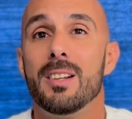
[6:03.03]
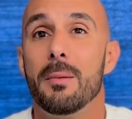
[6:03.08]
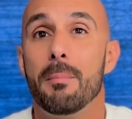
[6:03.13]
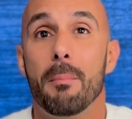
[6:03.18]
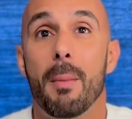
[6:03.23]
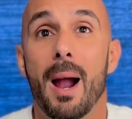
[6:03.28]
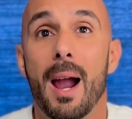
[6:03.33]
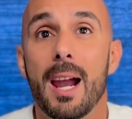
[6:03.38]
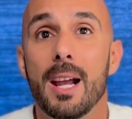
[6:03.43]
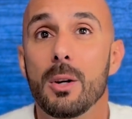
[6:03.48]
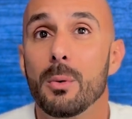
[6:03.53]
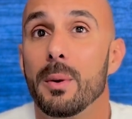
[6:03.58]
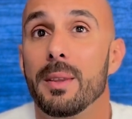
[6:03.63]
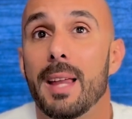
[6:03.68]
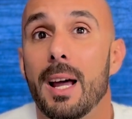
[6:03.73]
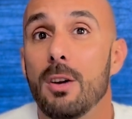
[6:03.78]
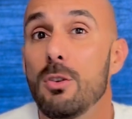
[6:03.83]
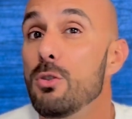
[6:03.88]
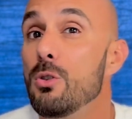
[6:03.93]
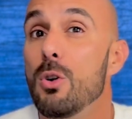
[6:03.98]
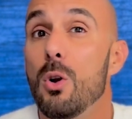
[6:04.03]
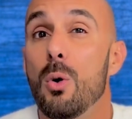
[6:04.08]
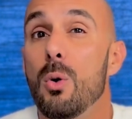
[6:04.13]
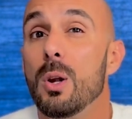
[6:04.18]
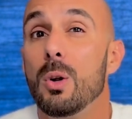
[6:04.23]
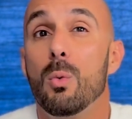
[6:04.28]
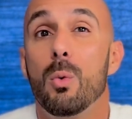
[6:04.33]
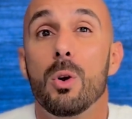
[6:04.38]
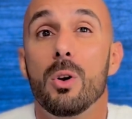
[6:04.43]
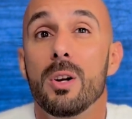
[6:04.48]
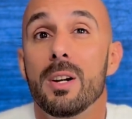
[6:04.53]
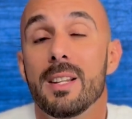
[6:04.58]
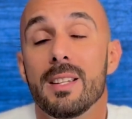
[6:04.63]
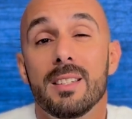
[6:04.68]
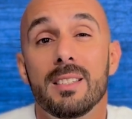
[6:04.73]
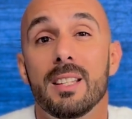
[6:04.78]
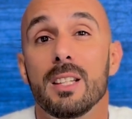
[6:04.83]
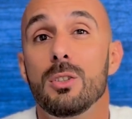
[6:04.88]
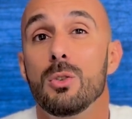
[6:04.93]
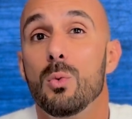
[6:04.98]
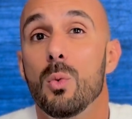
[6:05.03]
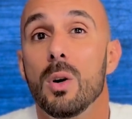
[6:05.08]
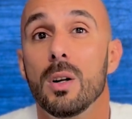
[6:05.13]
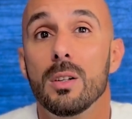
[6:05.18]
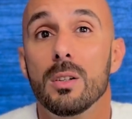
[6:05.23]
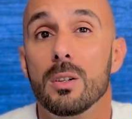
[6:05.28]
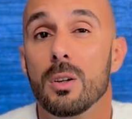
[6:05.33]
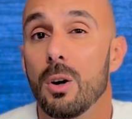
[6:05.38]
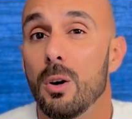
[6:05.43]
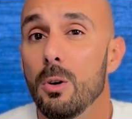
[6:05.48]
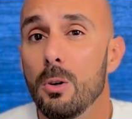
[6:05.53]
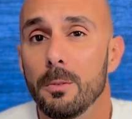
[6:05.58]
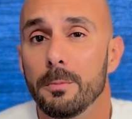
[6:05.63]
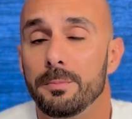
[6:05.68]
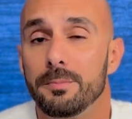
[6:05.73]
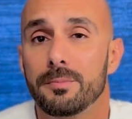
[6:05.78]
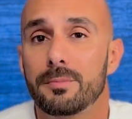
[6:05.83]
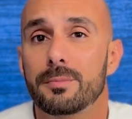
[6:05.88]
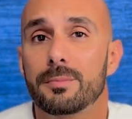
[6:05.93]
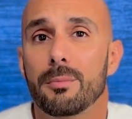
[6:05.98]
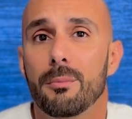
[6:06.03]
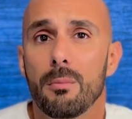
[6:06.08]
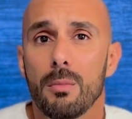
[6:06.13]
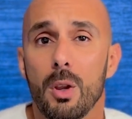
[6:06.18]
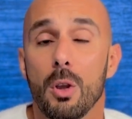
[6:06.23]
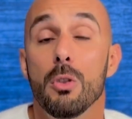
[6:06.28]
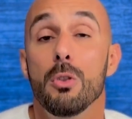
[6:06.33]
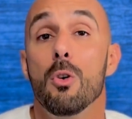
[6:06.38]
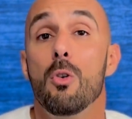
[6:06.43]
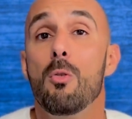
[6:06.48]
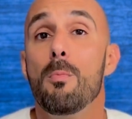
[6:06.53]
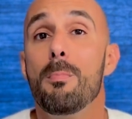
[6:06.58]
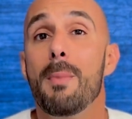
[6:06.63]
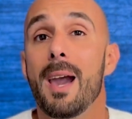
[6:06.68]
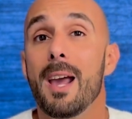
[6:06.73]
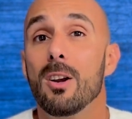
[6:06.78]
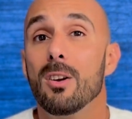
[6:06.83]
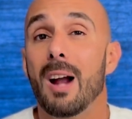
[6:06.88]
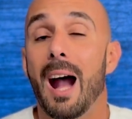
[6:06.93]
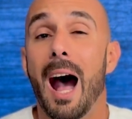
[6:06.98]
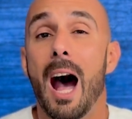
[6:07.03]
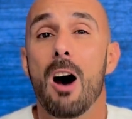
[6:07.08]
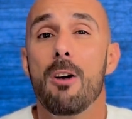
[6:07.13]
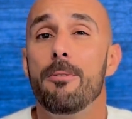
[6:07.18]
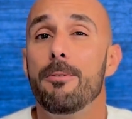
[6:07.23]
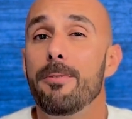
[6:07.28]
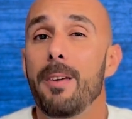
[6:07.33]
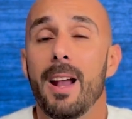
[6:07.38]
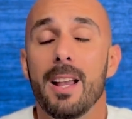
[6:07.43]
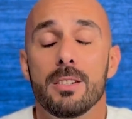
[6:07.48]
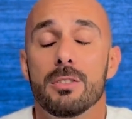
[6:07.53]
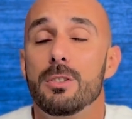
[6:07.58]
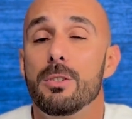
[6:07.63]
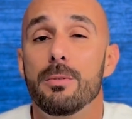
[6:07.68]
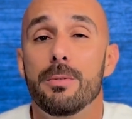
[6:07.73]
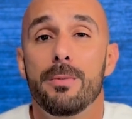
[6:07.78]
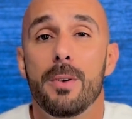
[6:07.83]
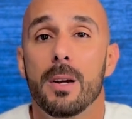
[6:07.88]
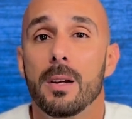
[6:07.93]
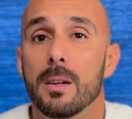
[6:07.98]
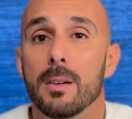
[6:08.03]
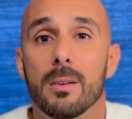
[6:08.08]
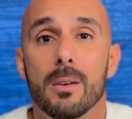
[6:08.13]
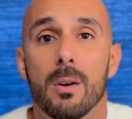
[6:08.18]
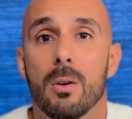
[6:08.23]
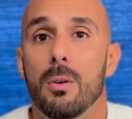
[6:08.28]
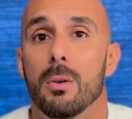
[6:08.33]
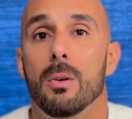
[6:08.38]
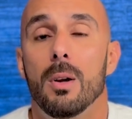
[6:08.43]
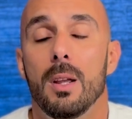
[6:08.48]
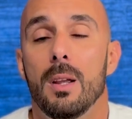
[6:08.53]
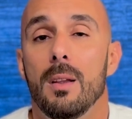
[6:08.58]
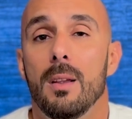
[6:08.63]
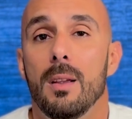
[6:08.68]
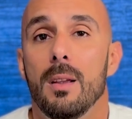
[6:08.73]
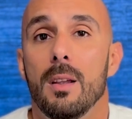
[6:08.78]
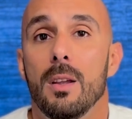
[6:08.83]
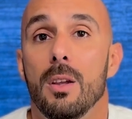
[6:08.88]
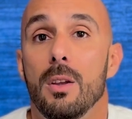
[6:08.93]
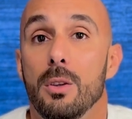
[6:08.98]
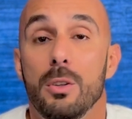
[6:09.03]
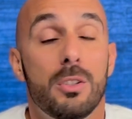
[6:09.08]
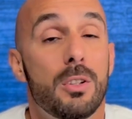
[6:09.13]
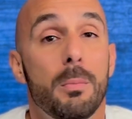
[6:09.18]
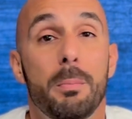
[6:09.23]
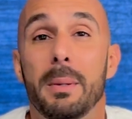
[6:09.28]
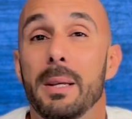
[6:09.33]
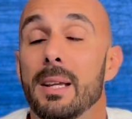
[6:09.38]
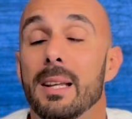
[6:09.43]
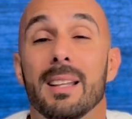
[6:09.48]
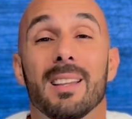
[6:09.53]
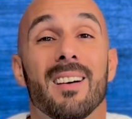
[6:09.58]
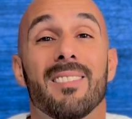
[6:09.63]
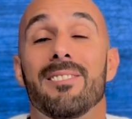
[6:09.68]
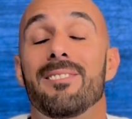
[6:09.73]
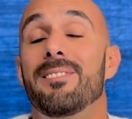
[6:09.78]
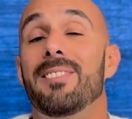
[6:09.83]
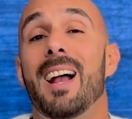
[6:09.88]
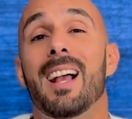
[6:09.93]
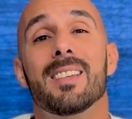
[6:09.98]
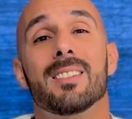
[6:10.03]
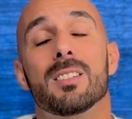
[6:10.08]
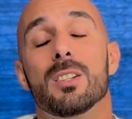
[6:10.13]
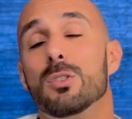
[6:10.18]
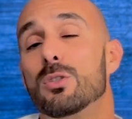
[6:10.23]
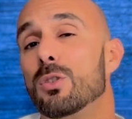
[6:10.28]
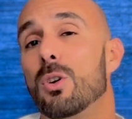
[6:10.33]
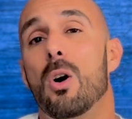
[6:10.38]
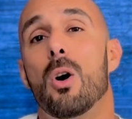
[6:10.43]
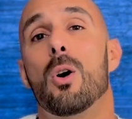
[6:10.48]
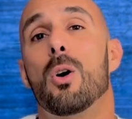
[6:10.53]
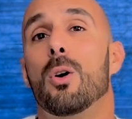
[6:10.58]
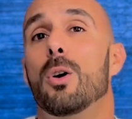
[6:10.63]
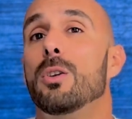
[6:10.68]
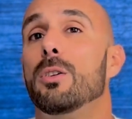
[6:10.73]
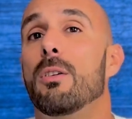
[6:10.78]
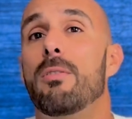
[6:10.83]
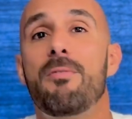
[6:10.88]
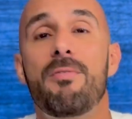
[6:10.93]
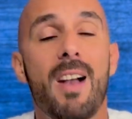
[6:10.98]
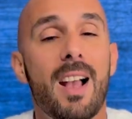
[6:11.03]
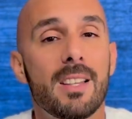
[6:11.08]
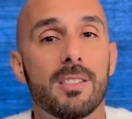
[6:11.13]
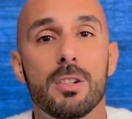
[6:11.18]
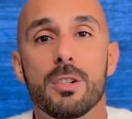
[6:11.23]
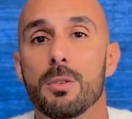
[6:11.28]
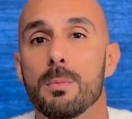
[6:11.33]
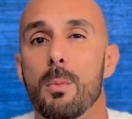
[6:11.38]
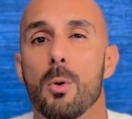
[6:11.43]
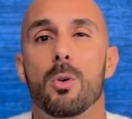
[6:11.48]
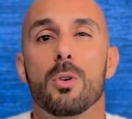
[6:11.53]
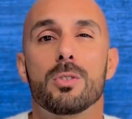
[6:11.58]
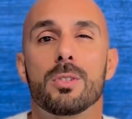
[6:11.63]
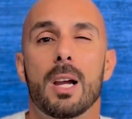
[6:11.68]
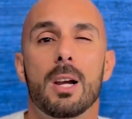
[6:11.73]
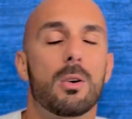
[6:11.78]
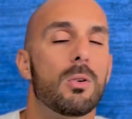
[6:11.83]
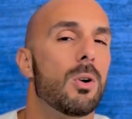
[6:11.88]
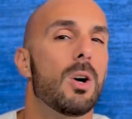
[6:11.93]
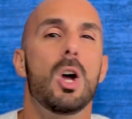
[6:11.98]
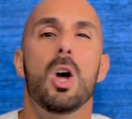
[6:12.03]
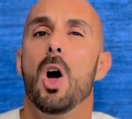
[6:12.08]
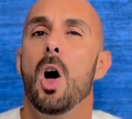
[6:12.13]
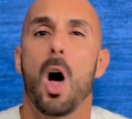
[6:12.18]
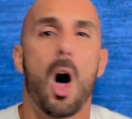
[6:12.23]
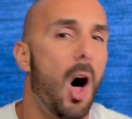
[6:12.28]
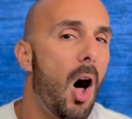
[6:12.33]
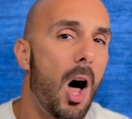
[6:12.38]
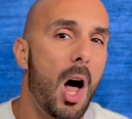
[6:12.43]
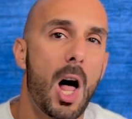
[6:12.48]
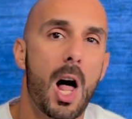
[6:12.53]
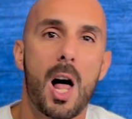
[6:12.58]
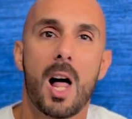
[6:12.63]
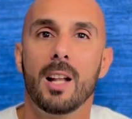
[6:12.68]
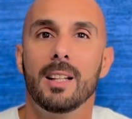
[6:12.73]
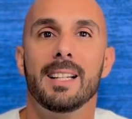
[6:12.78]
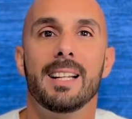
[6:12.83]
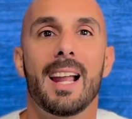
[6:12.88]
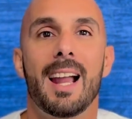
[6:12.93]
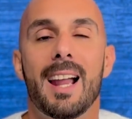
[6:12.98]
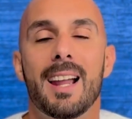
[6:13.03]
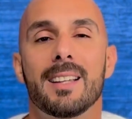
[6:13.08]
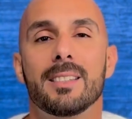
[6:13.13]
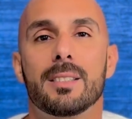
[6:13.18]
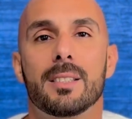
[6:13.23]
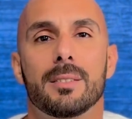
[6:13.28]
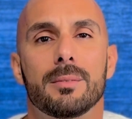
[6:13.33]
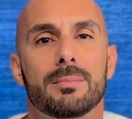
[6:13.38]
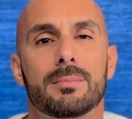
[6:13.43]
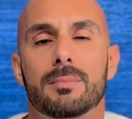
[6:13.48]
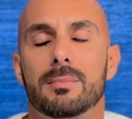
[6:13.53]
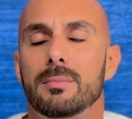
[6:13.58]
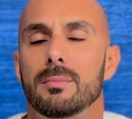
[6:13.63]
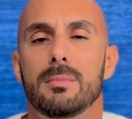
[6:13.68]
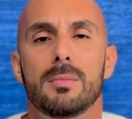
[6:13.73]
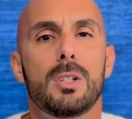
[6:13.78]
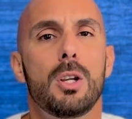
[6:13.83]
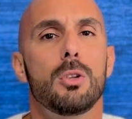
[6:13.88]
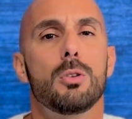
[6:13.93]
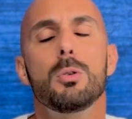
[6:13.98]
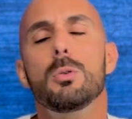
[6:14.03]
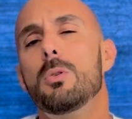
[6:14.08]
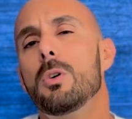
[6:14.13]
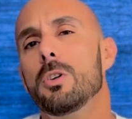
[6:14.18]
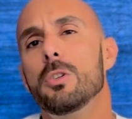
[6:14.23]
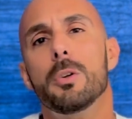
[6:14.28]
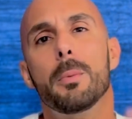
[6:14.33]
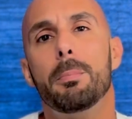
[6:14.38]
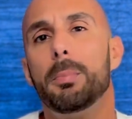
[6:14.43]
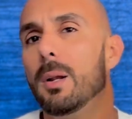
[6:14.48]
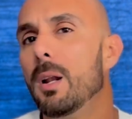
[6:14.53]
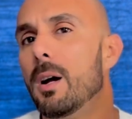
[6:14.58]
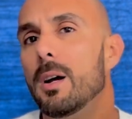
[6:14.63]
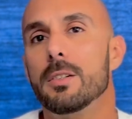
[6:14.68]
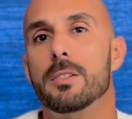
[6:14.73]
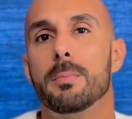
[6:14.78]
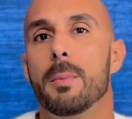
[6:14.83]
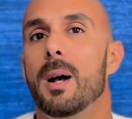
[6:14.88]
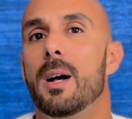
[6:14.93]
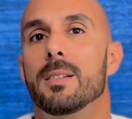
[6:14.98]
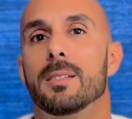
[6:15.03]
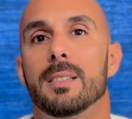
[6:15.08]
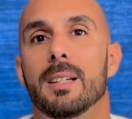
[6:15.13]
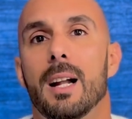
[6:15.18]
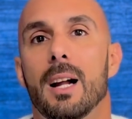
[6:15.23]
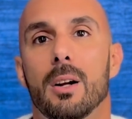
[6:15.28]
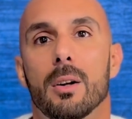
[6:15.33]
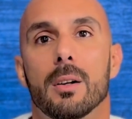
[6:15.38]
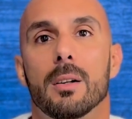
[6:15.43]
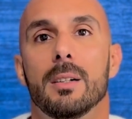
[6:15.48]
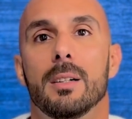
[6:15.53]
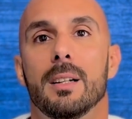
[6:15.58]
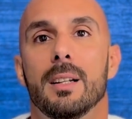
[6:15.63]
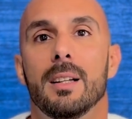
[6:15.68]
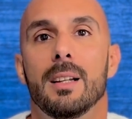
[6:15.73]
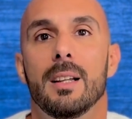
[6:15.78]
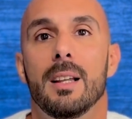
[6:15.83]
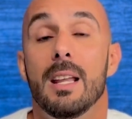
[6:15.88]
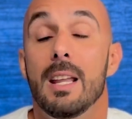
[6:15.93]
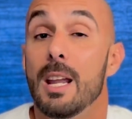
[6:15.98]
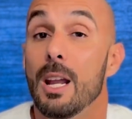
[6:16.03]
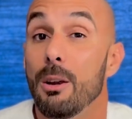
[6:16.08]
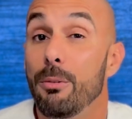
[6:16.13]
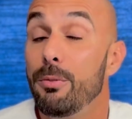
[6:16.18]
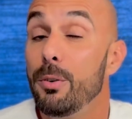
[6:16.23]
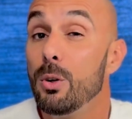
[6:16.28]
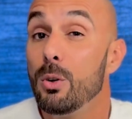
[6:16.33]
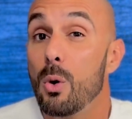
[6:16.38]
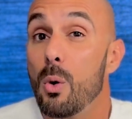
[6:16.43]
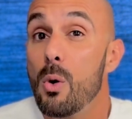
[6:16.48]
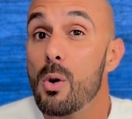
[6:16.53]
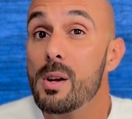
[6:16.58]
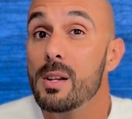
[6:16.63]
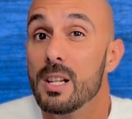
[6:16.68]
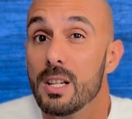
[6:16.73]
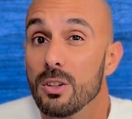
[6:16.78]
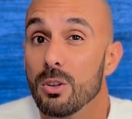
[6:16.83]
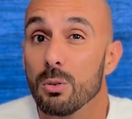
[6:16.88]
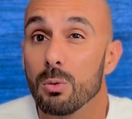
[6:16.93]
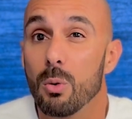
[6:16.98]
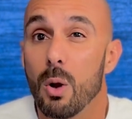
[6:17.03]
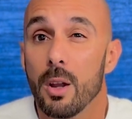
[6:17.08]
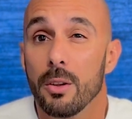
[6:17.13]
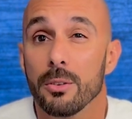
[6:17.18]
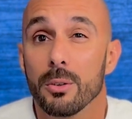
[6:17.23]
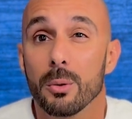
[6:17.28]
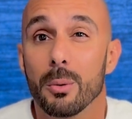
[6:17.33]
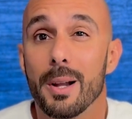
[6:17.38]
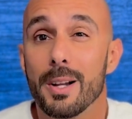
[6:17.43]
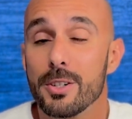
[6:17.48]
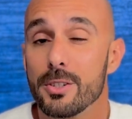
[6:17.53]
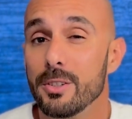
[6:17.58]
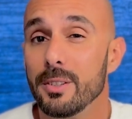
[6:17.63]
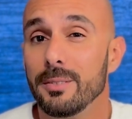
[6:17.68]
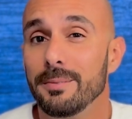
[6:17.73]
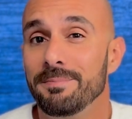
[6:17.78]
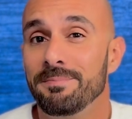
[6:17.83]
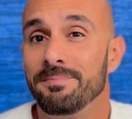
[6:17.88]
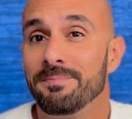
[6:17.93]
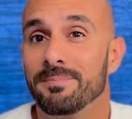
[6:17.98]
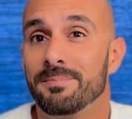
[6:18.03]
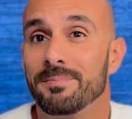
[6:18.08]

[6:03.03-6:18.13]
in mind, without knowing where it is that you want to go, no matter how fast you fucking go, you could be in the fastest car, in the fastest motorcycle, hauling ass 200 plus miles an hour. If you're going in the wrong direction,